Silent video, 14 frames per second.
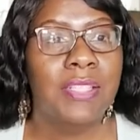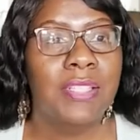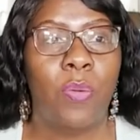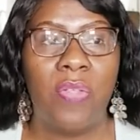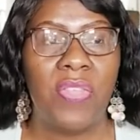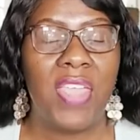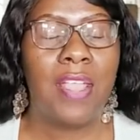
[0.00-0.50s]
So
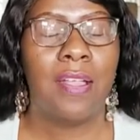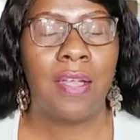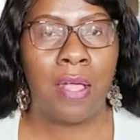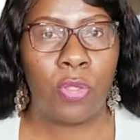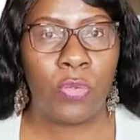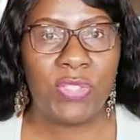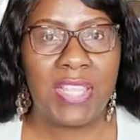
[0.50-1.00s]
all that
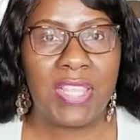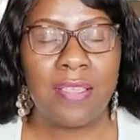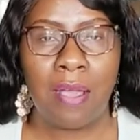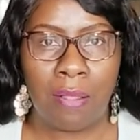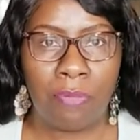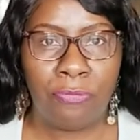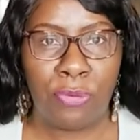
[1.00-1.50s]
cozy
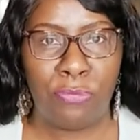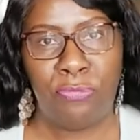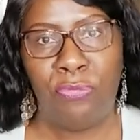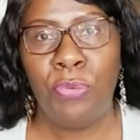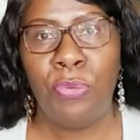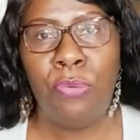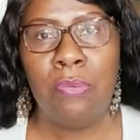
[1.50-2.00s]
comfort
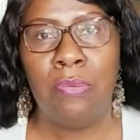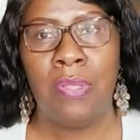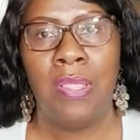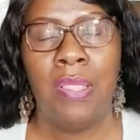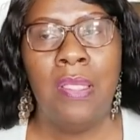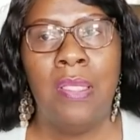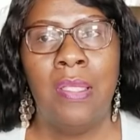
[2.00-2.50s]

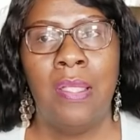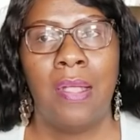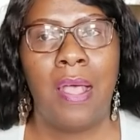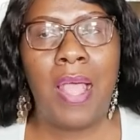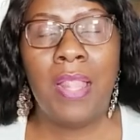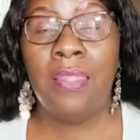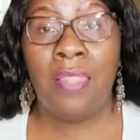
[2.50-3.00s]
food,
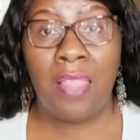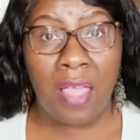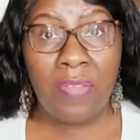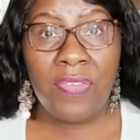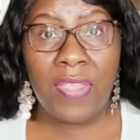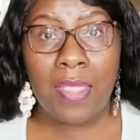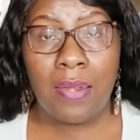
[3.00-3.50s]
I
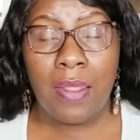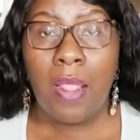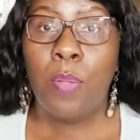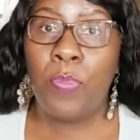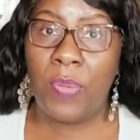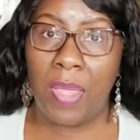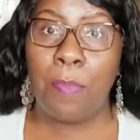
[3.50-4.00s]
love it.
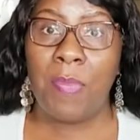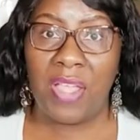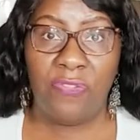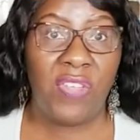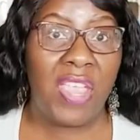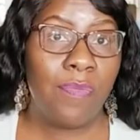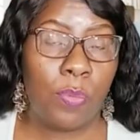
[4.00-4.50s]
But my
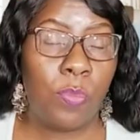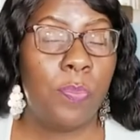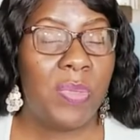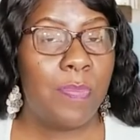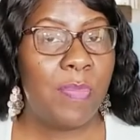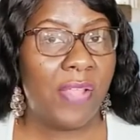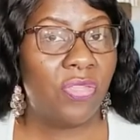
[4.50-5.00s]
favorite would
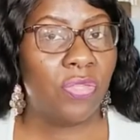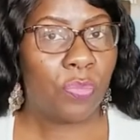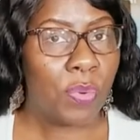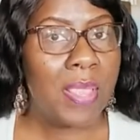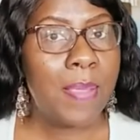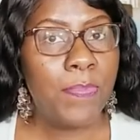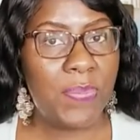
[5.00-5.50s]
be my
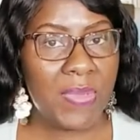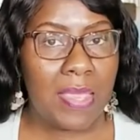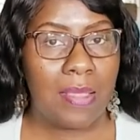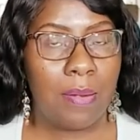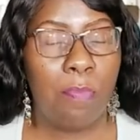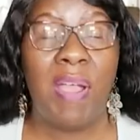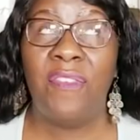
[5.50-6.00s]
three
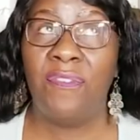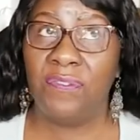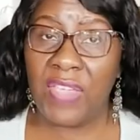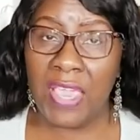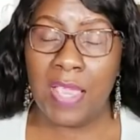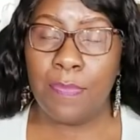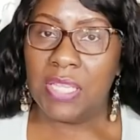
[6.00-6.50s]
bean, my
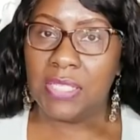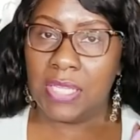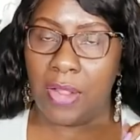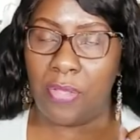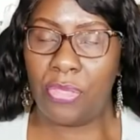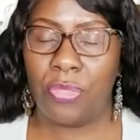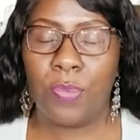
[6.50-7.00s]
famous
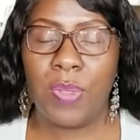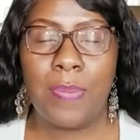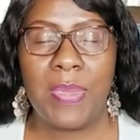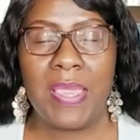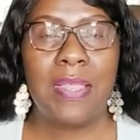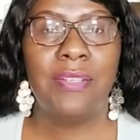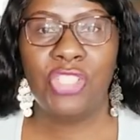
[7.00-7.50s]
three
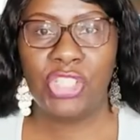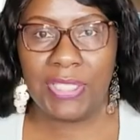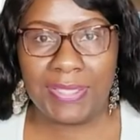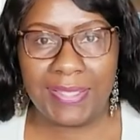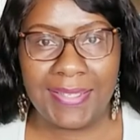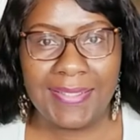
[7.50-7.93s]
bean chili.